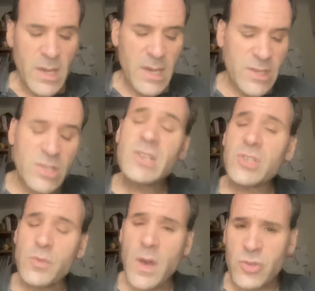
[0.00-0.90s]
is
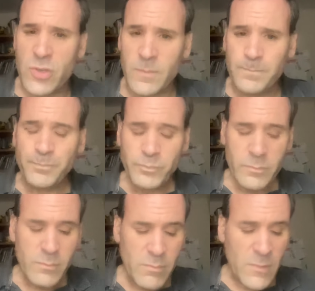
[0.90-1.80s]
destruction,
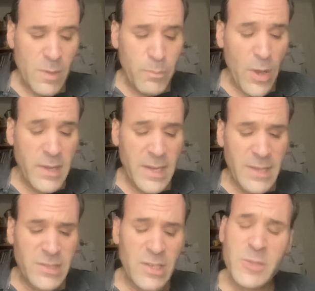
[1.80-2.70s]
but
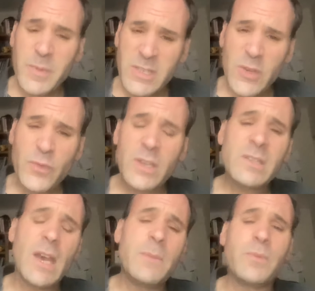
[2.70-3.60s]
it's a specific
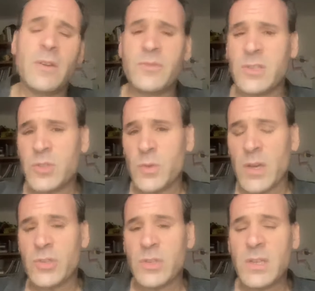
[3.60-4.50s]
type of
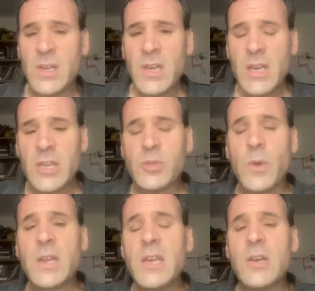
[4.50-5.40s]
destruction. It's
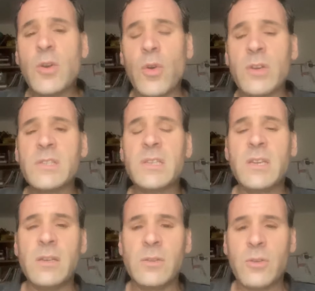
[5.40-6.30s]
what he calls
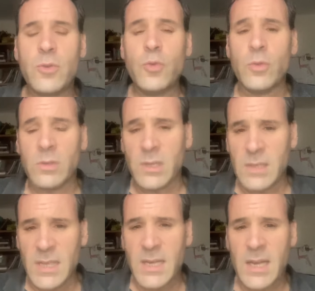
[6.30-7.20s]
kilkul,
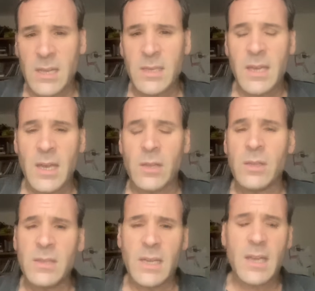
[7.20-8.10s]

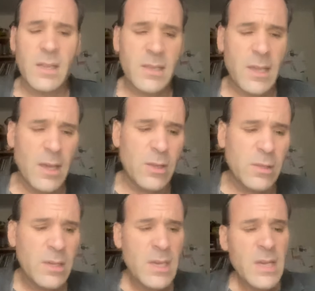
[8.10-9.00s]
likalkel.
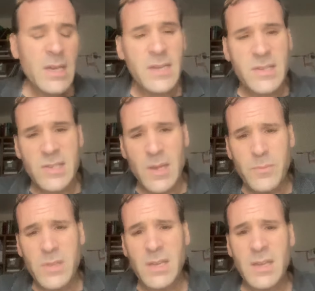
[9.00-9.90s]
Likalkel is
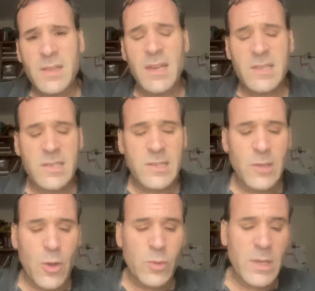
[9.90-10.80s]
something that
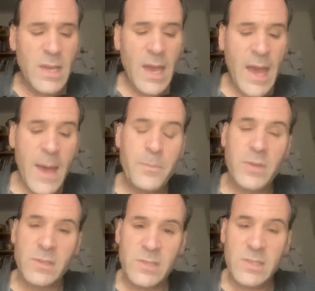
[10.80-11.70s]
slowly
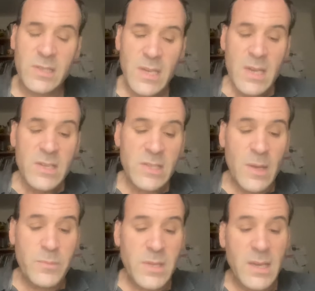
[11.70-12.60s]
happens,
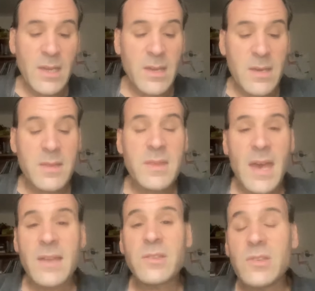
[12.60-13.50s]
something
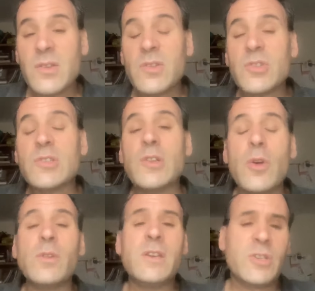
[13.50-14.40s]
that
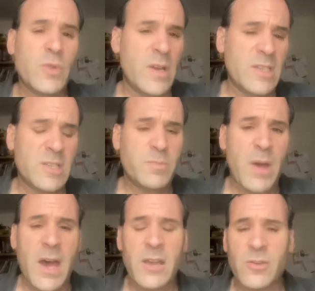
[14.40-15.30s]
slowly
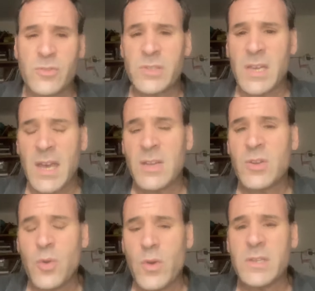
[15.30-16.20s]
transpires and
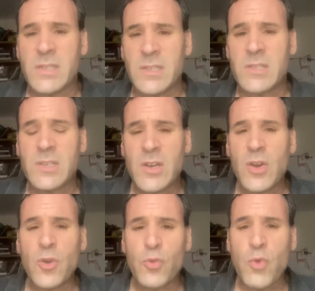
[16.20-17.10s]
causes
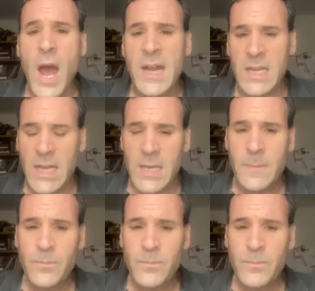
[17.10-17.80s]
rotting.